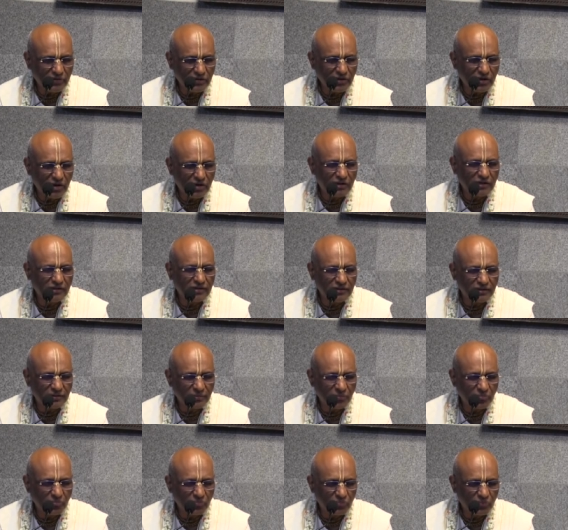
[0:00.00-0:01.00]
will not
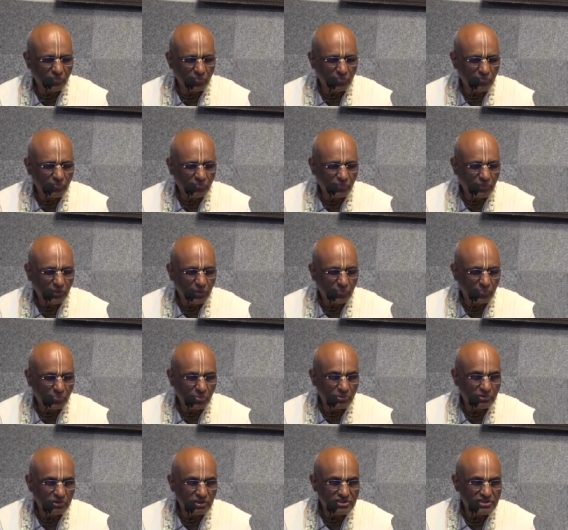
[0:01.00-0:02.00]

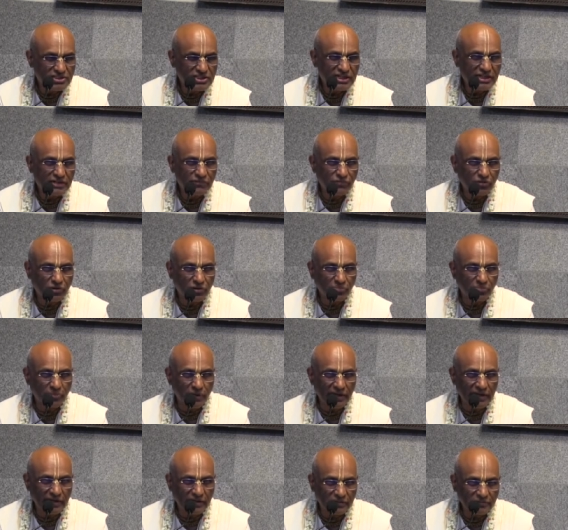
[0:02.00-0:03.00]
put the seed for
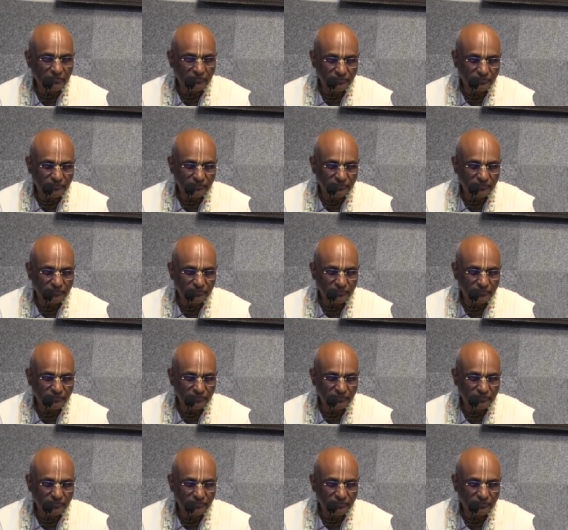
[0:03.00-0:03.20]
pride.